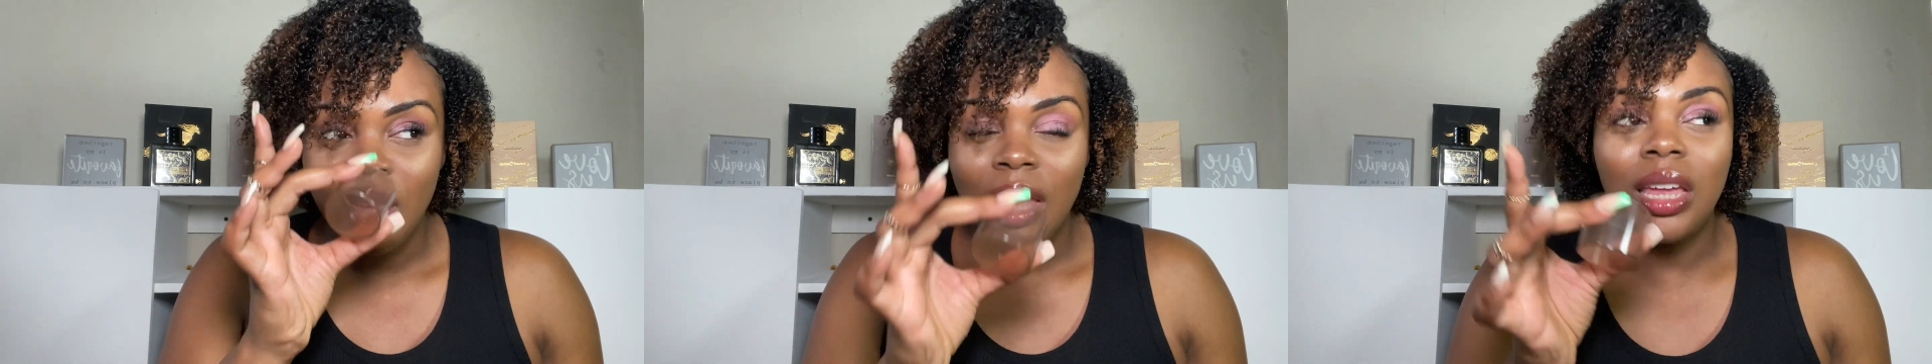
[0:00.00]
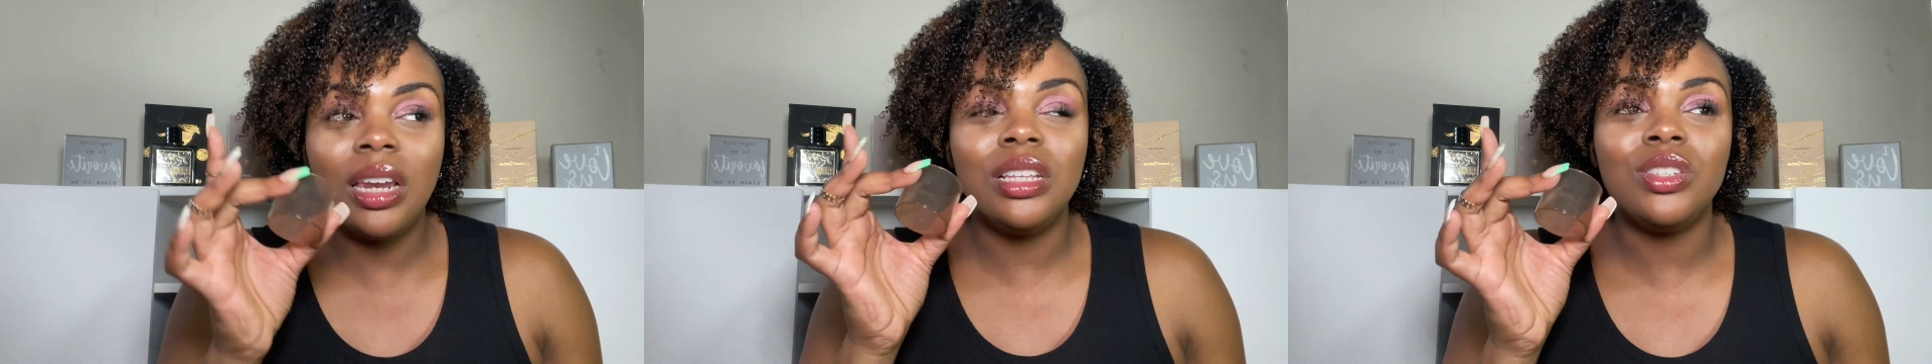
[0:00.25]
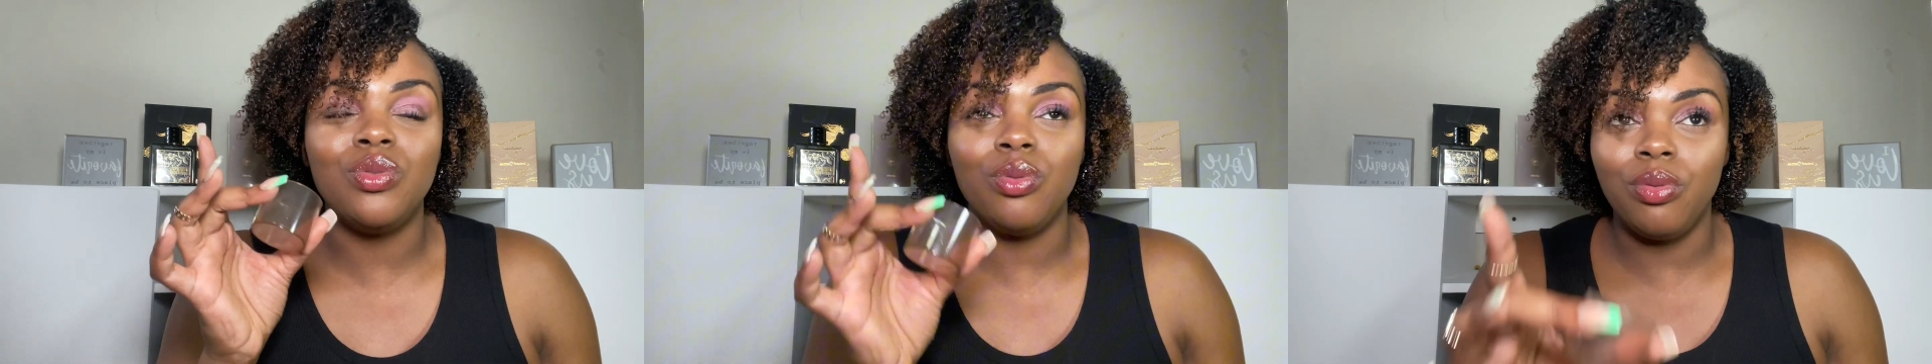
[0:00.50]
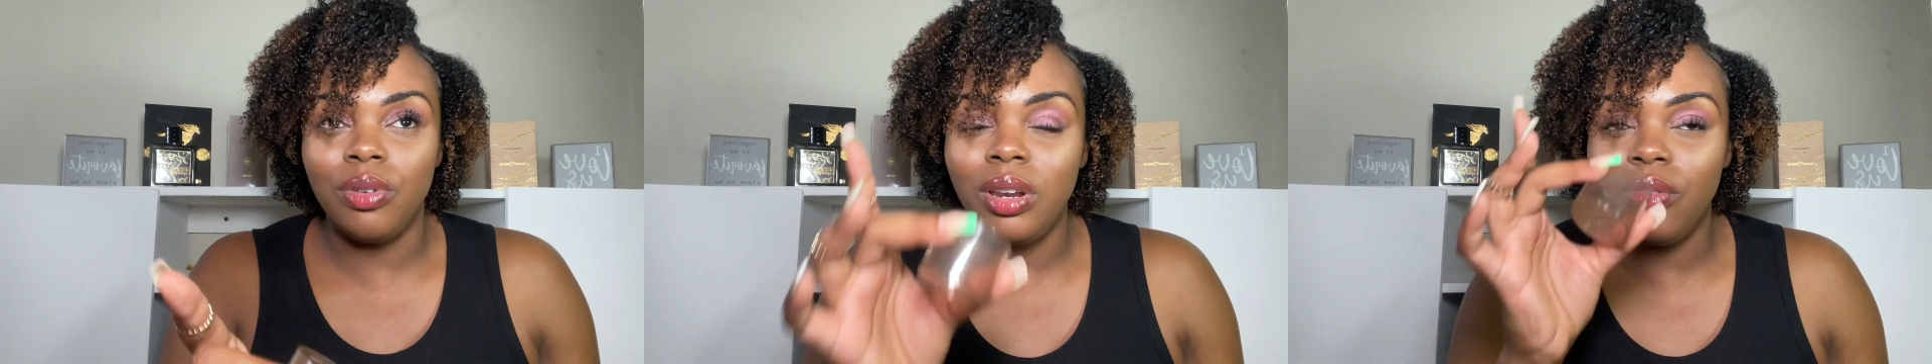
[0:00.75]
It is
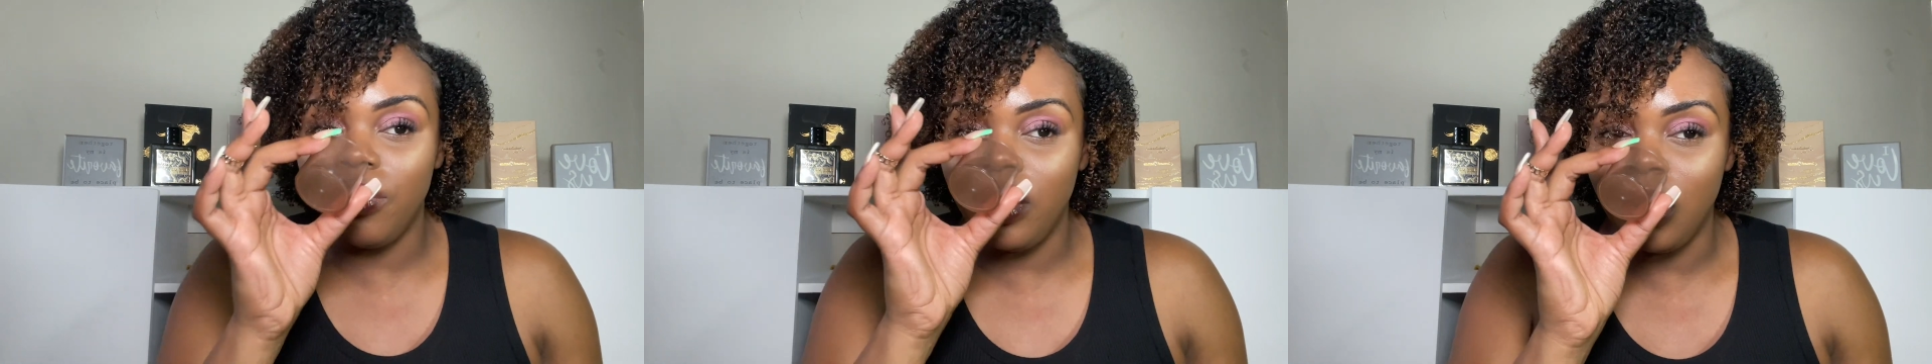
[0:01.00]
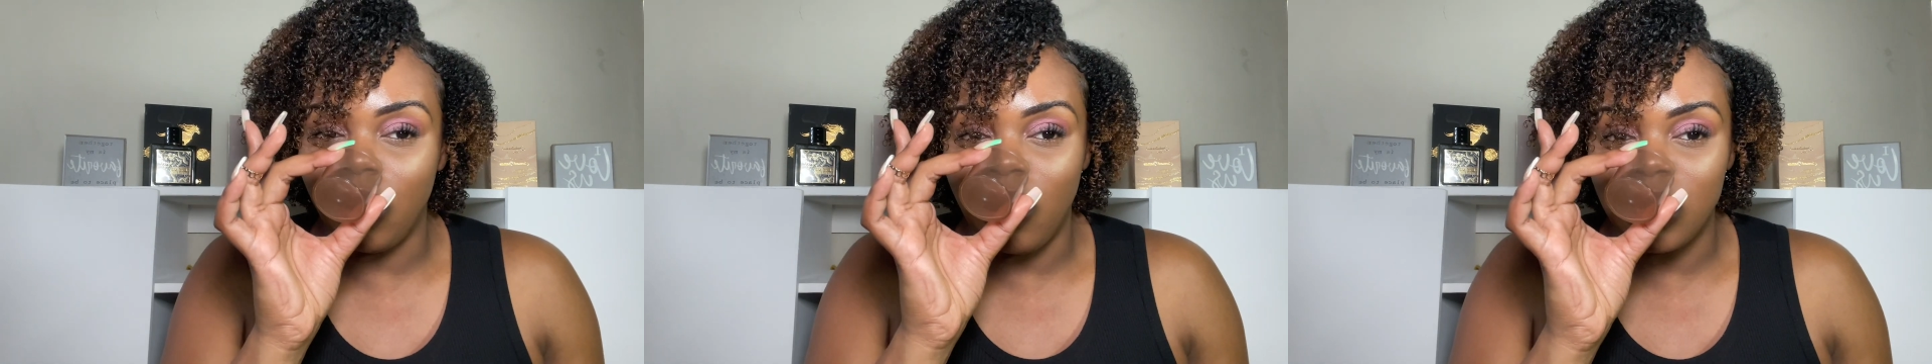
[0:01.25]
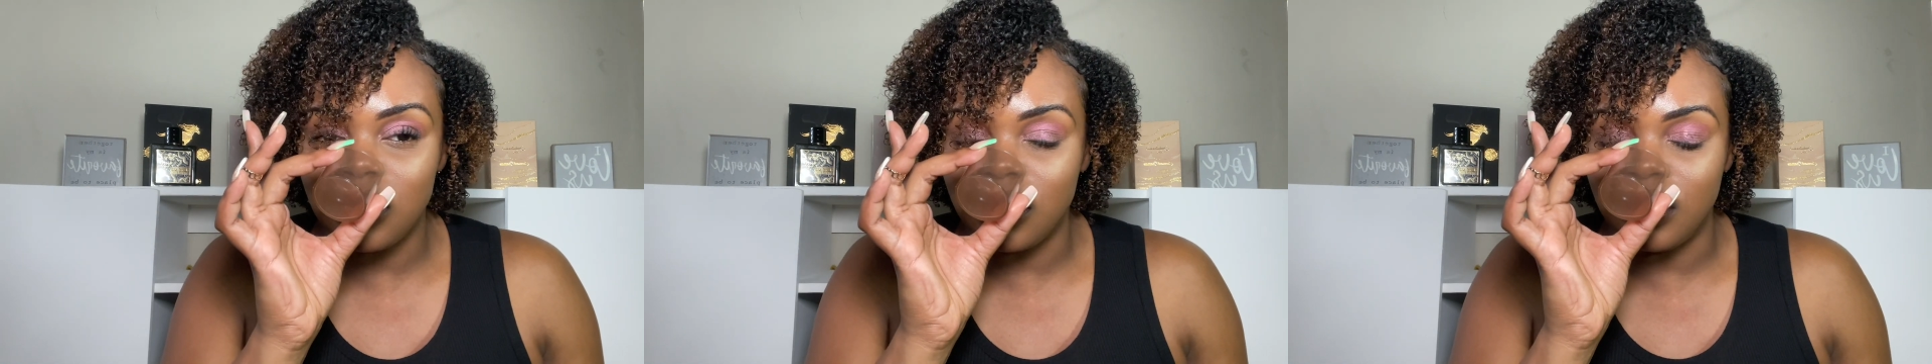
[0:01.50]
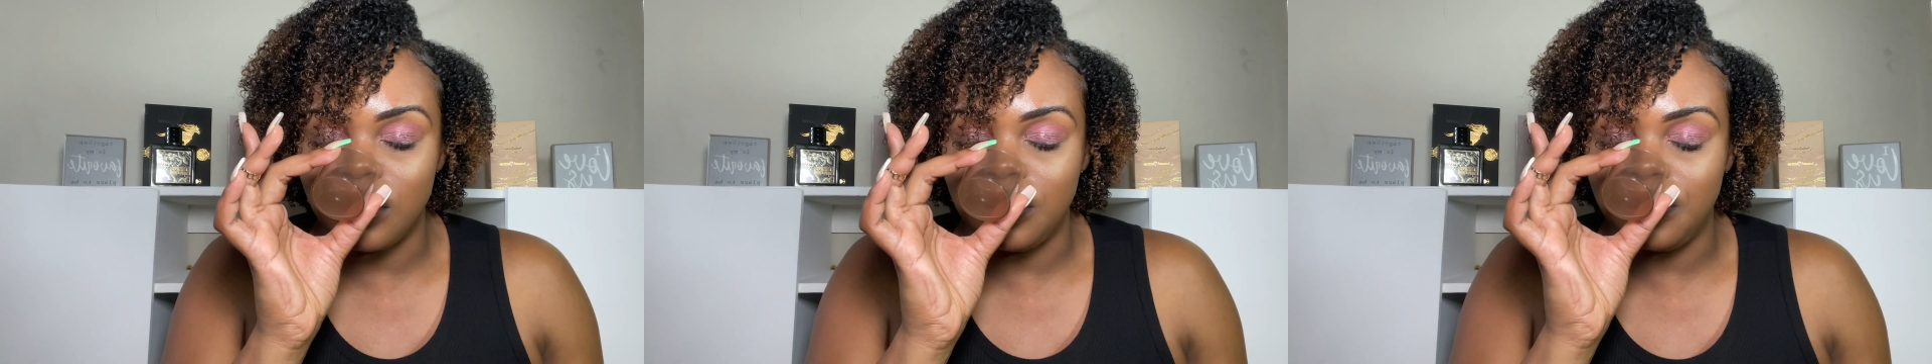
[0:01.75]
really, really
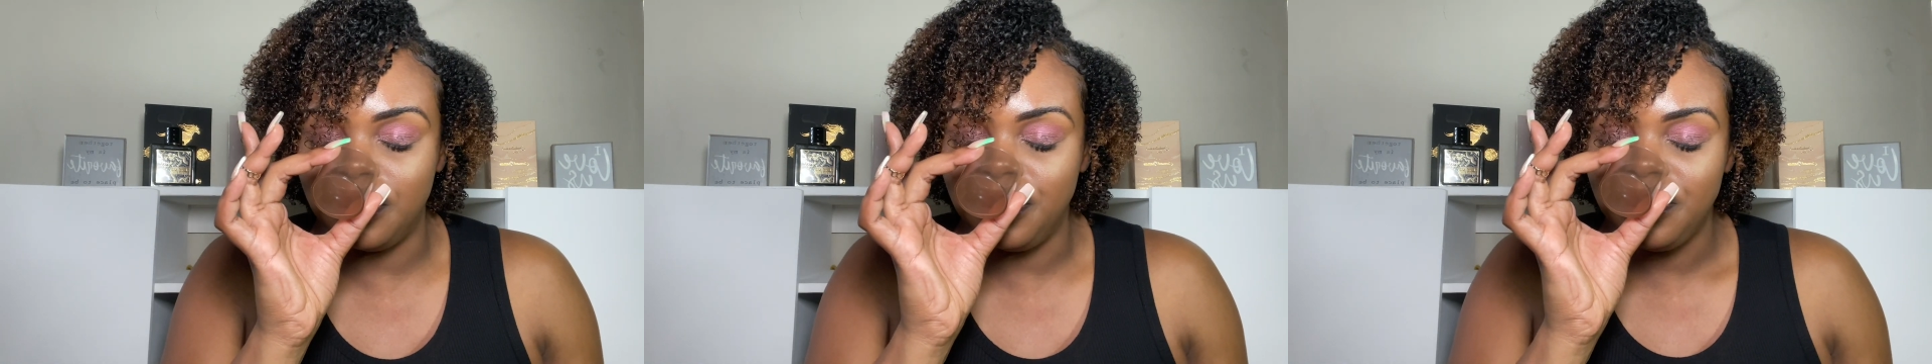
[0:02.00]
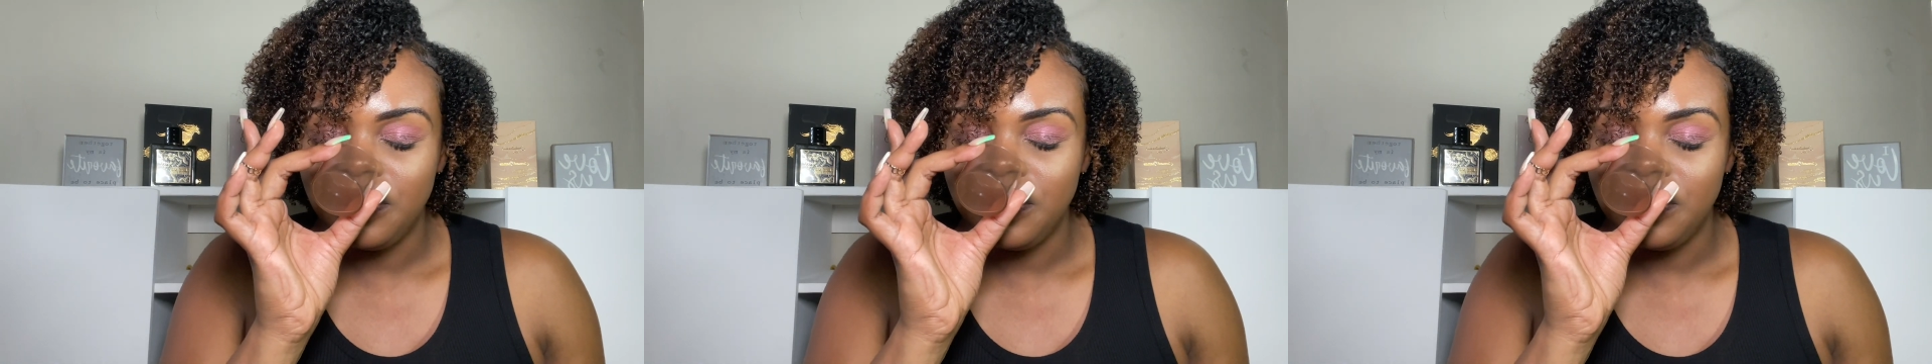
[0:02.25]
awesome.